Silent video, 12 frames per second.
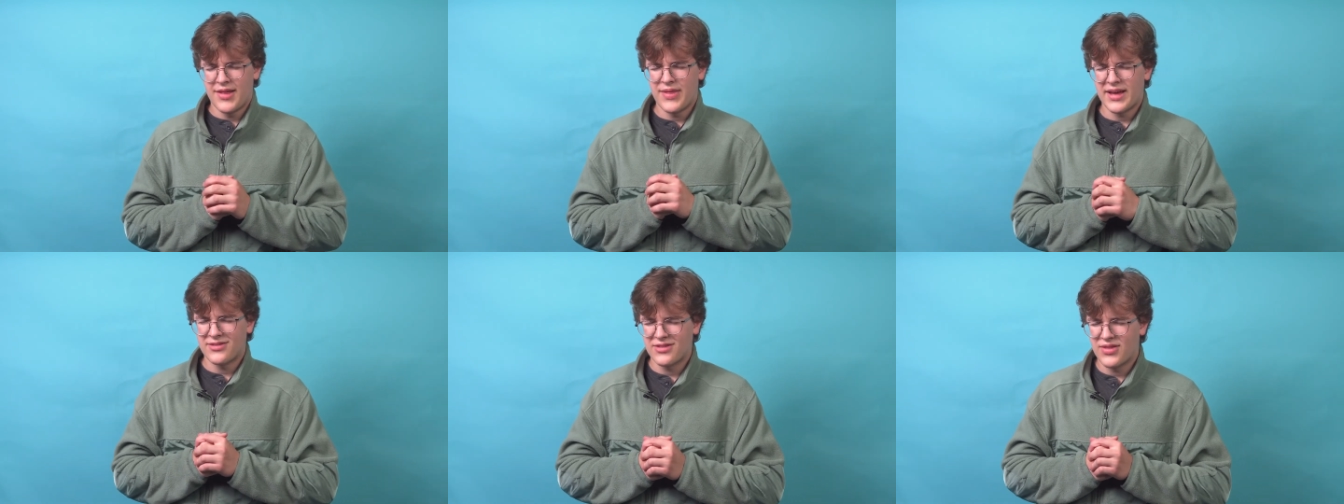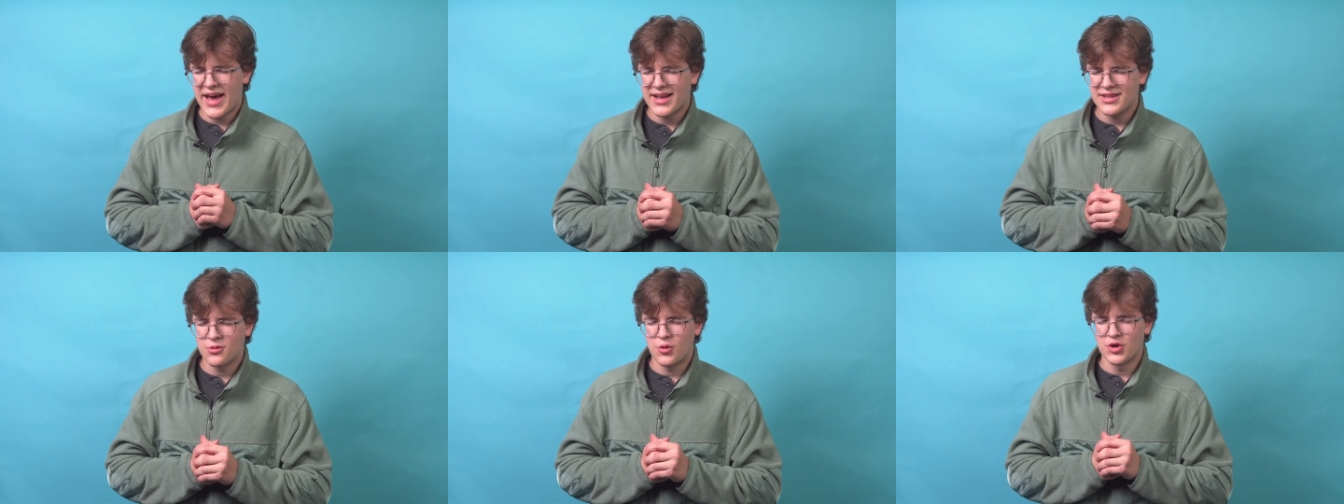And that's,
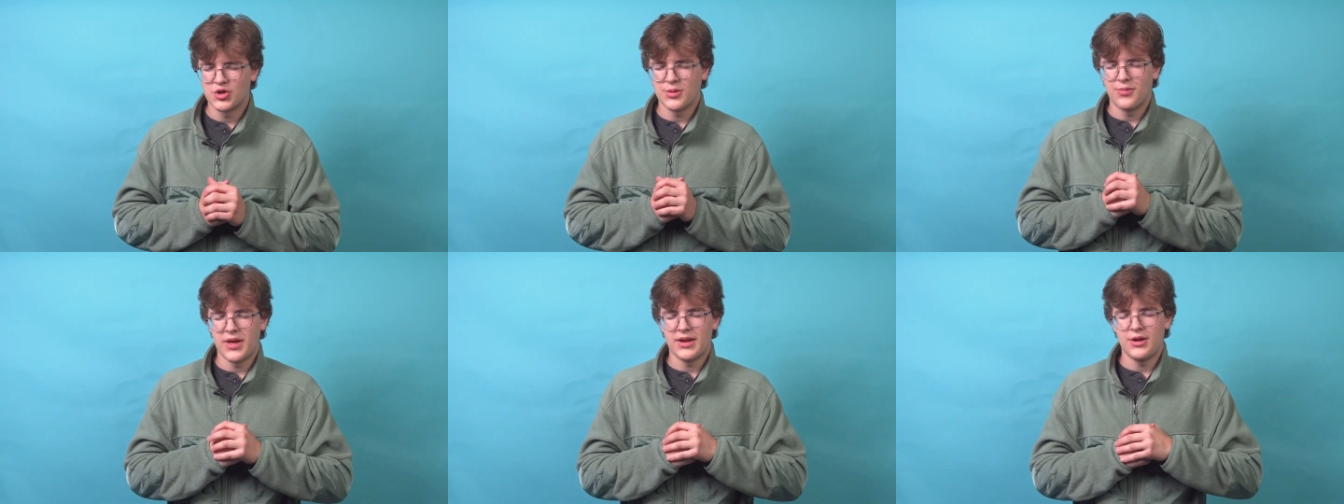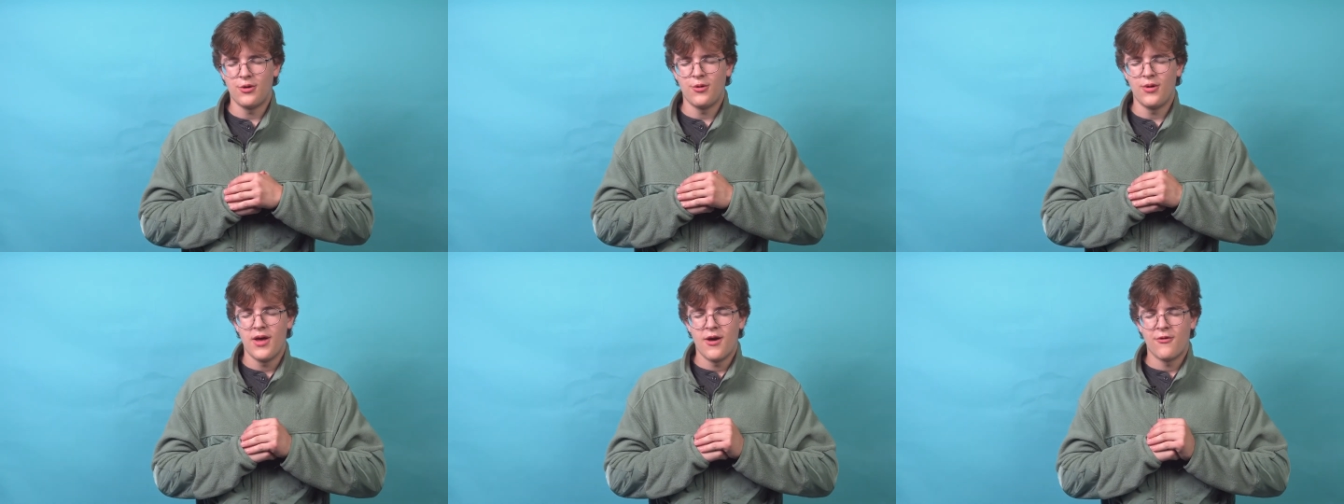that's a worship that
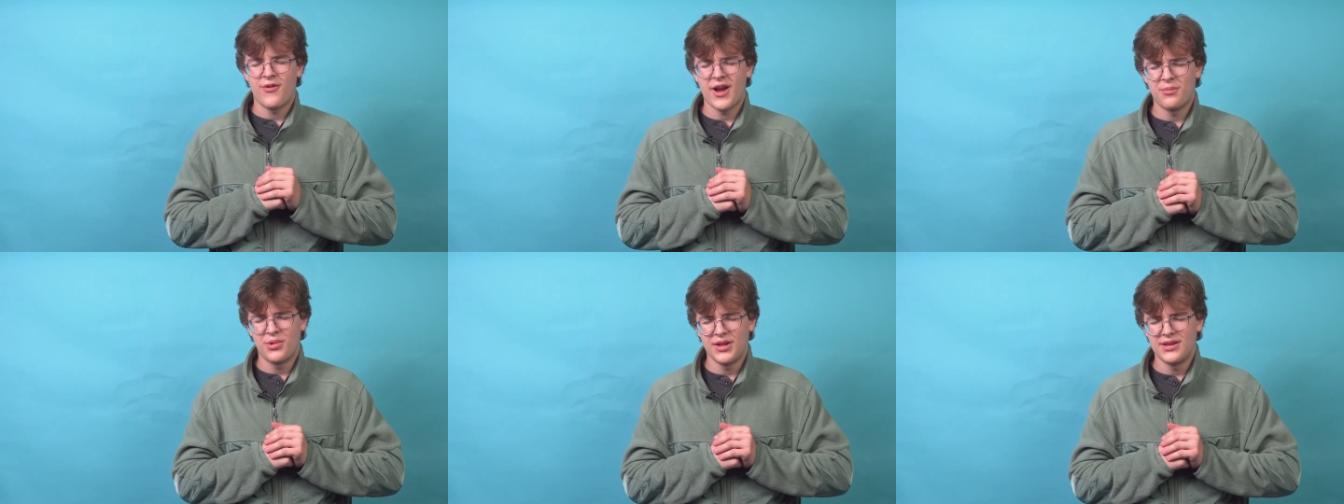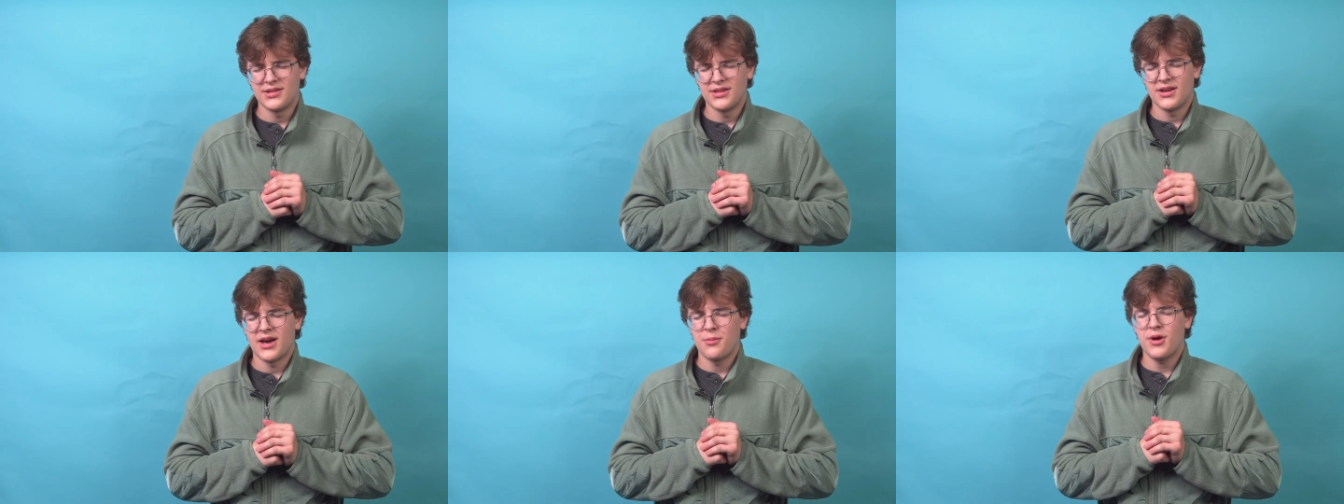you find
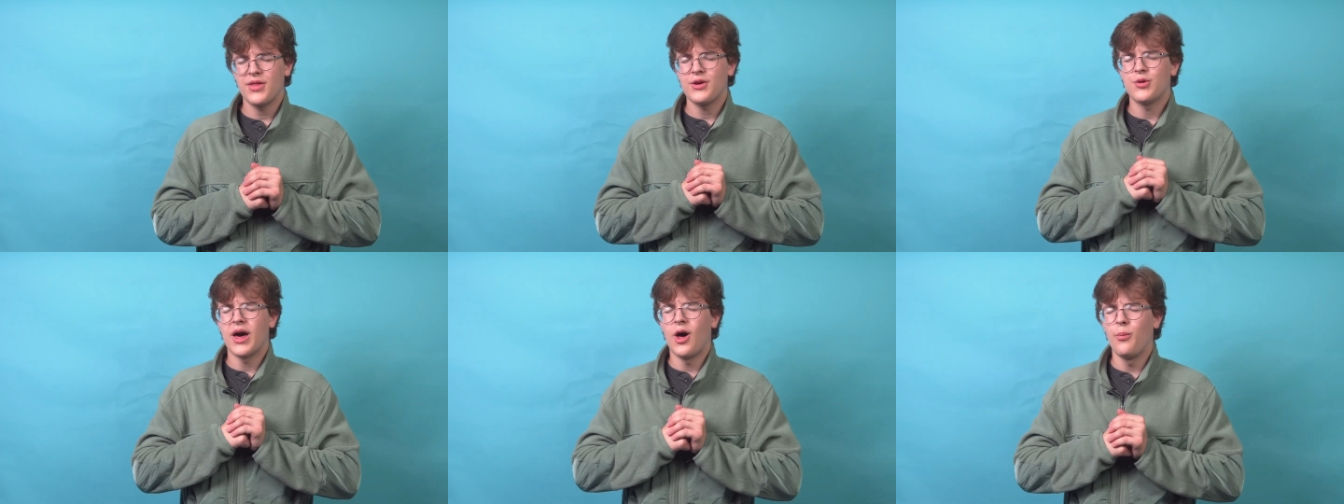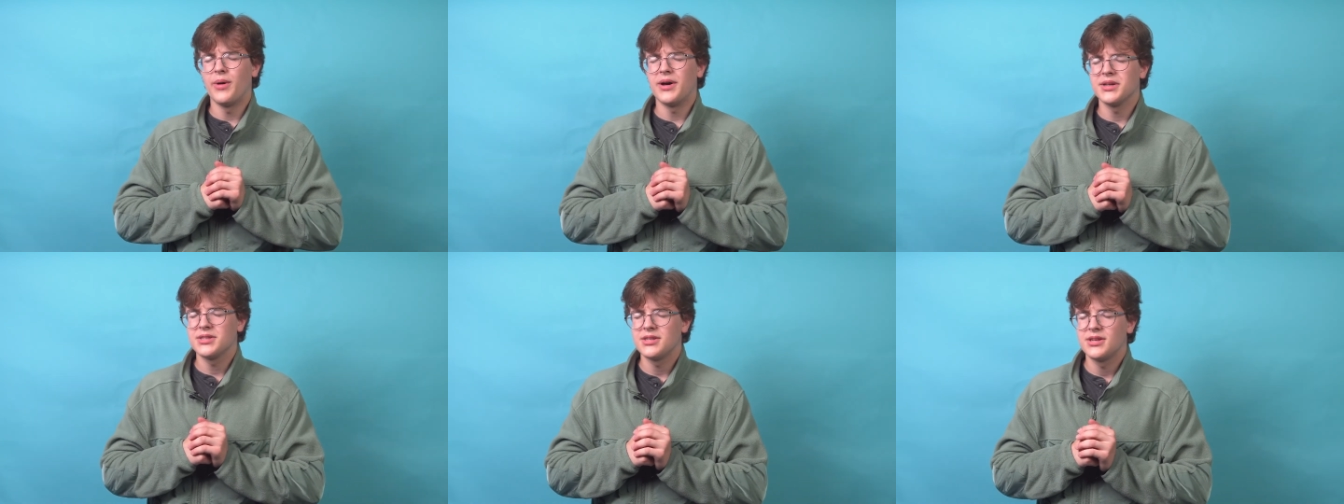pleasing, God. I pray that you would help
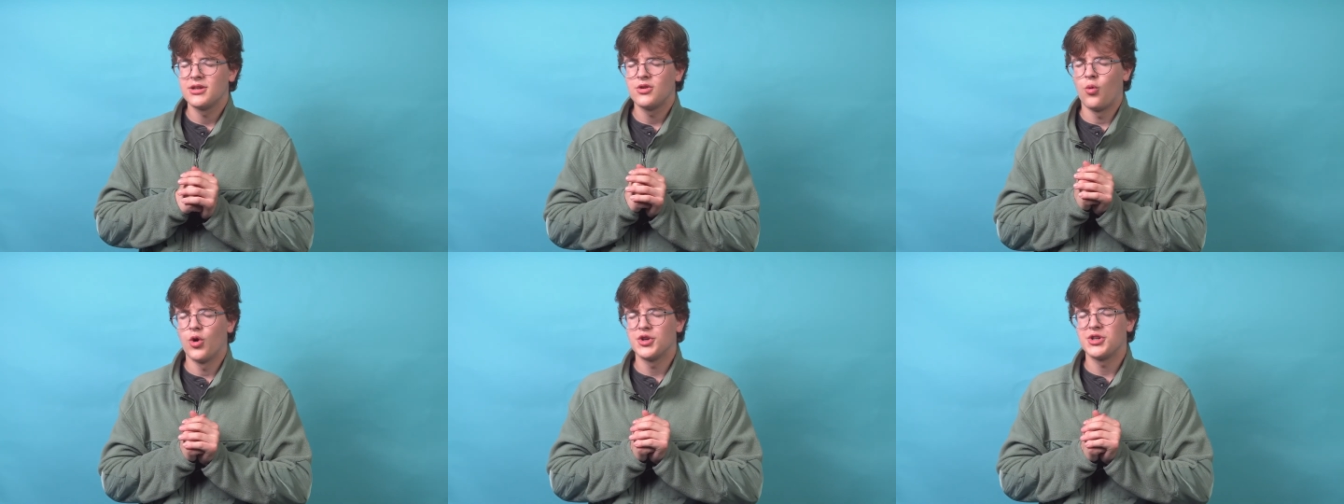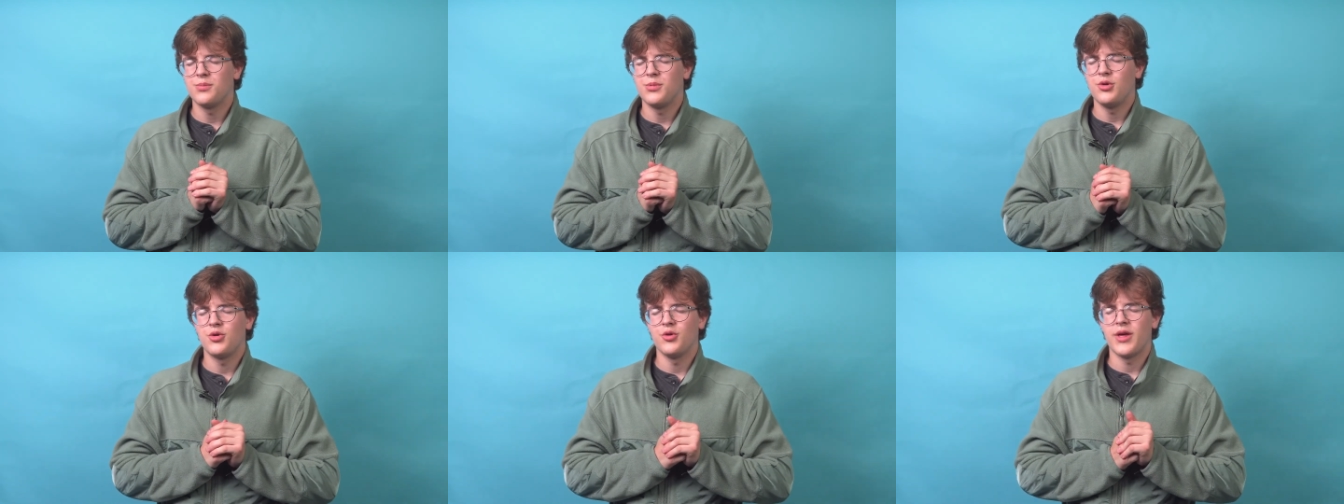us to worship
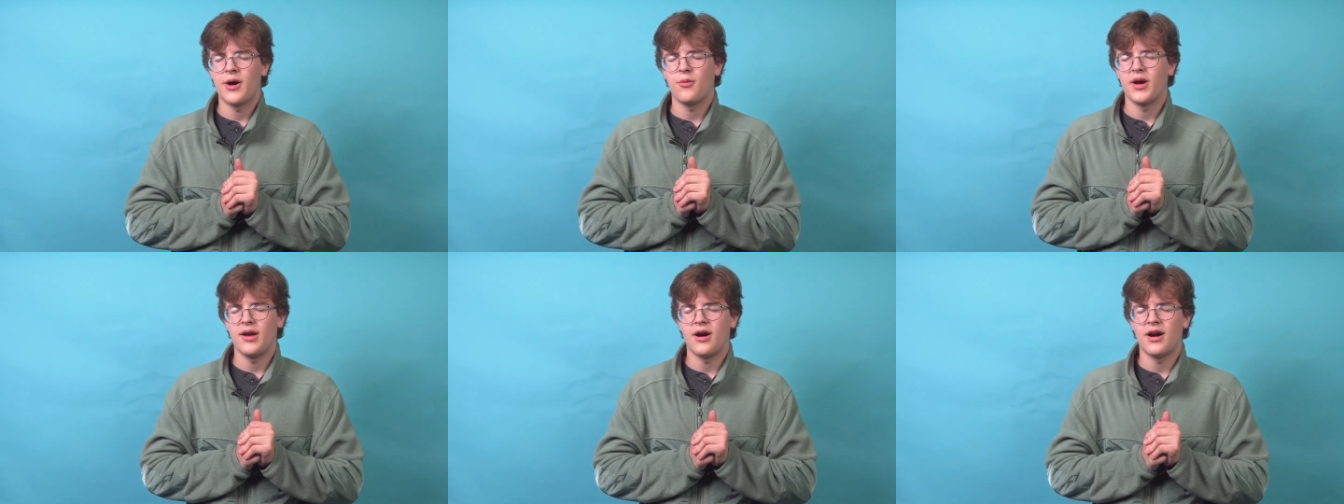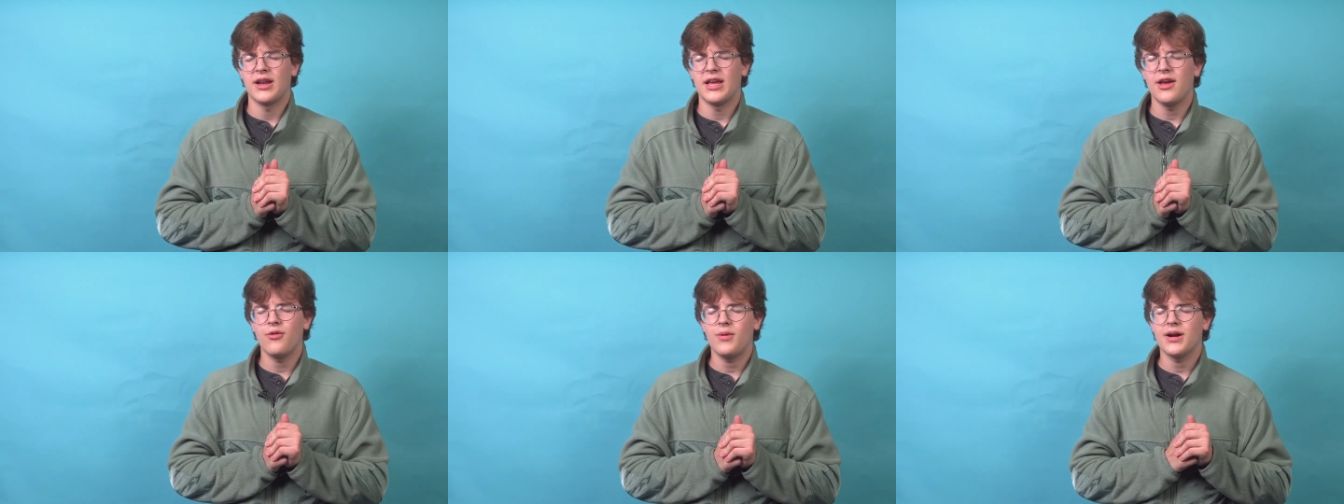you through that way,
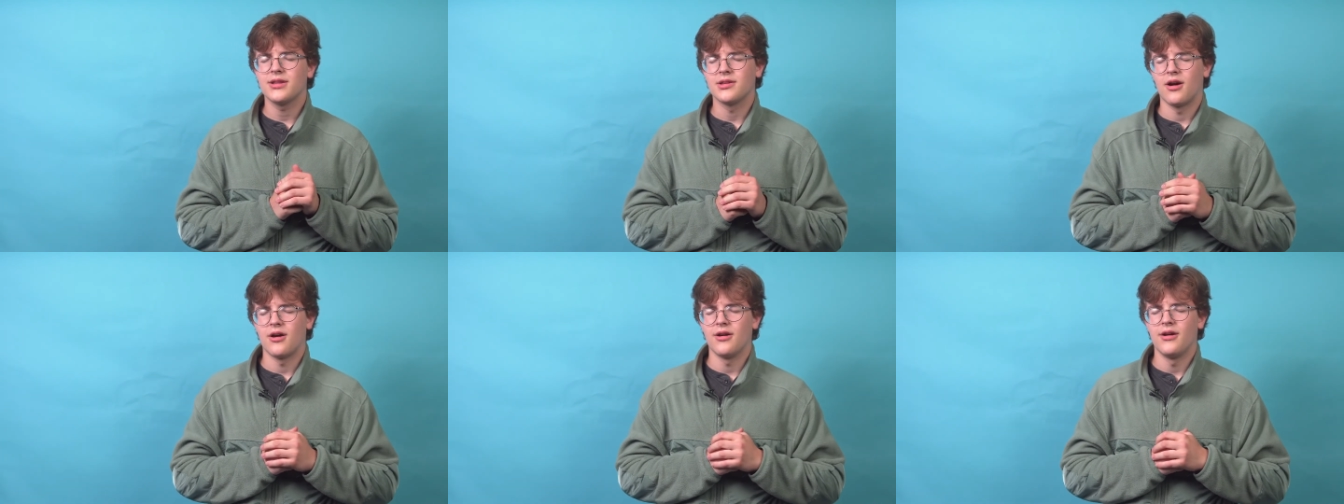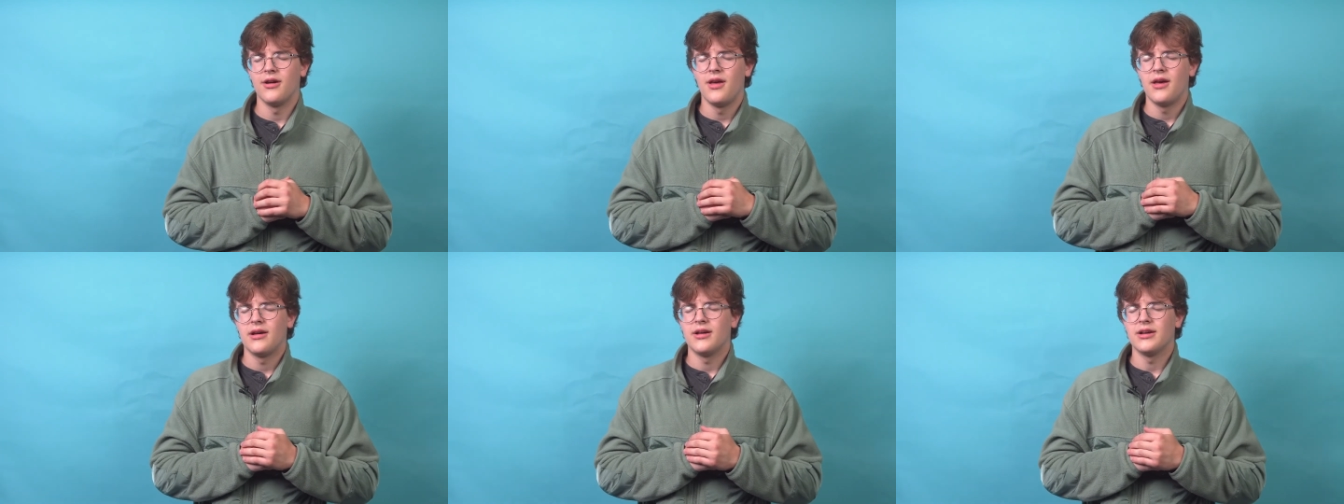God, even when it's hard,
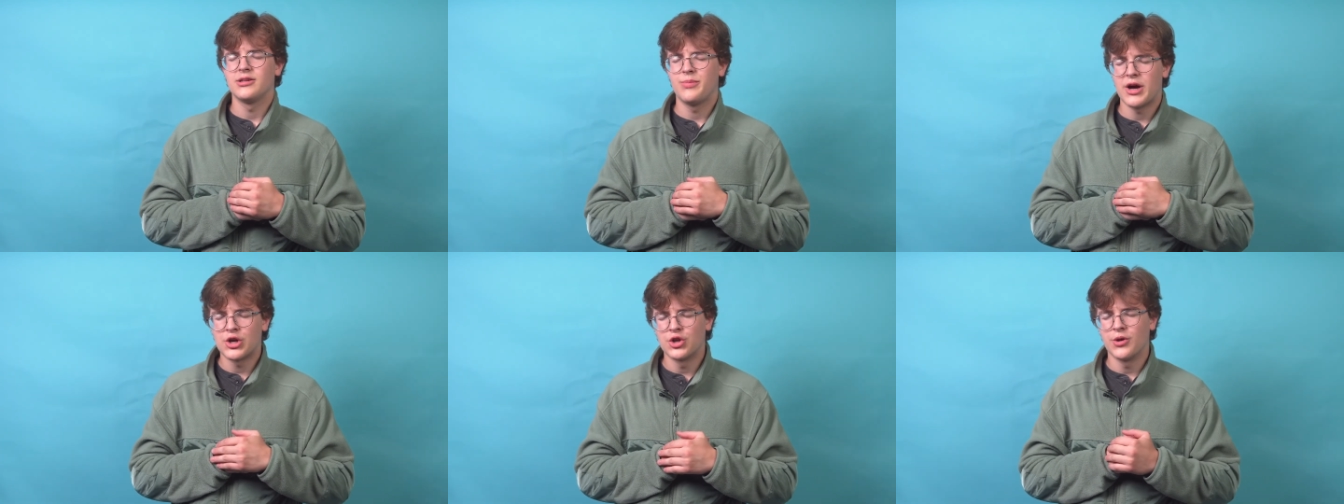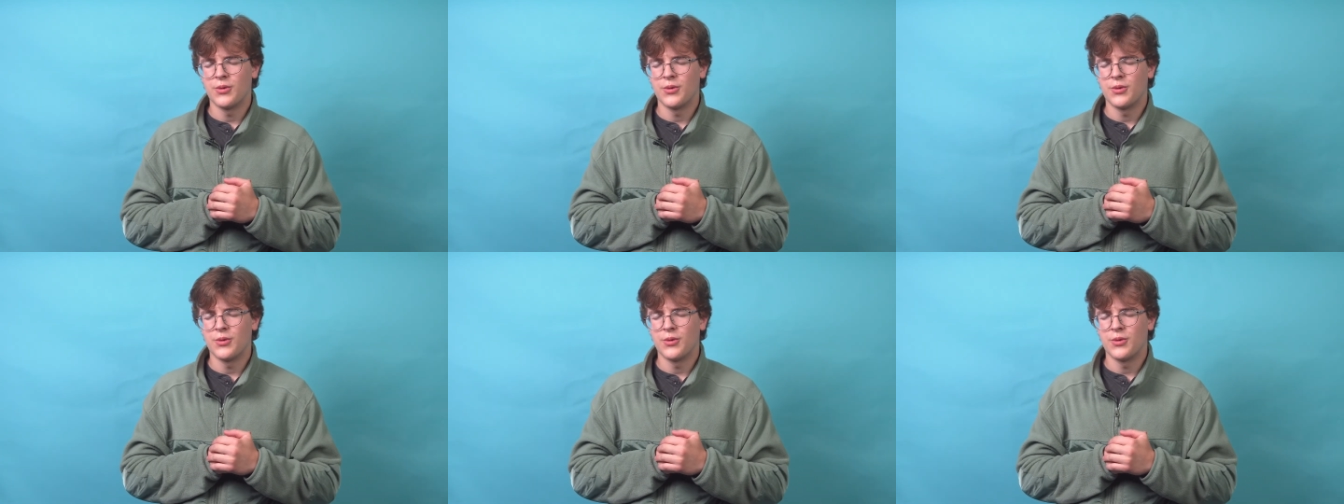especially